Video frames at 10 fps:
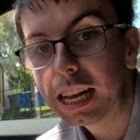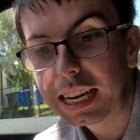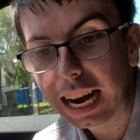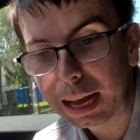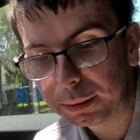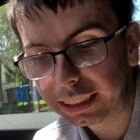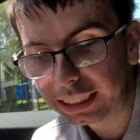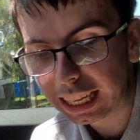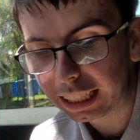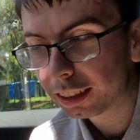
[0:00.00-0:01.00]
Now, that being
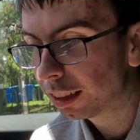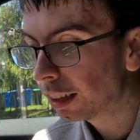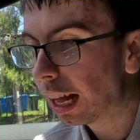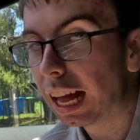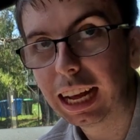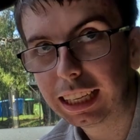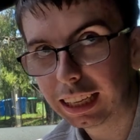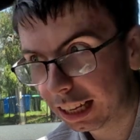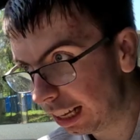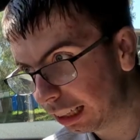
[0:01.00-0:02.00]
said, I
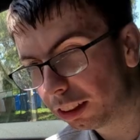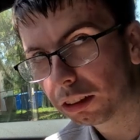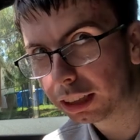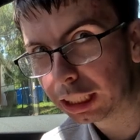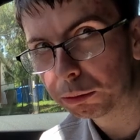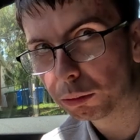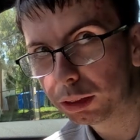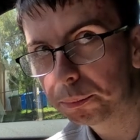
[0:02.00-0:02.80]
had a look at this one,